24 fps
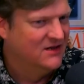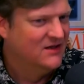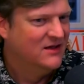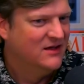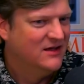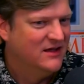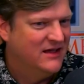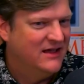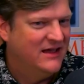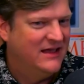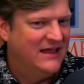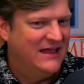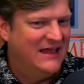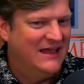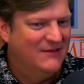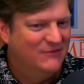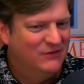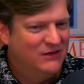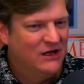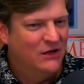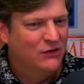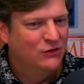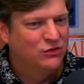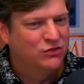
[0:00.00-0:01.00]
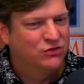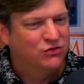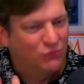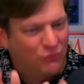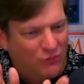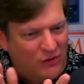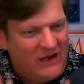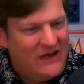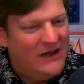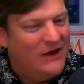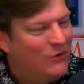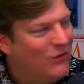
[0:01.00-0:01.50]
Mm-hmm even though
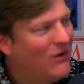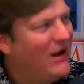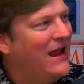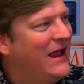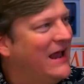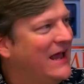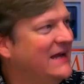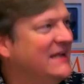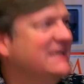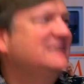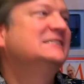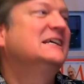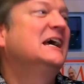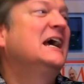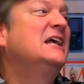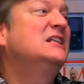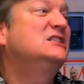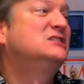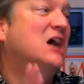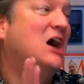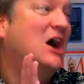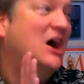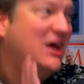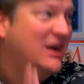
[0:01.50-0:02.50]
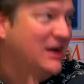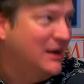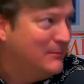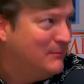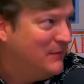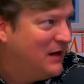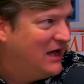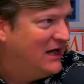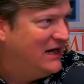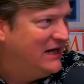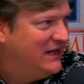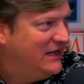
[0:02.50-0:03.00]
three grand is a ton of
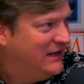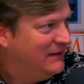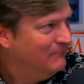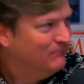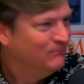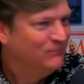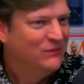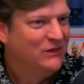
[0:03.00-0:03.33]
money,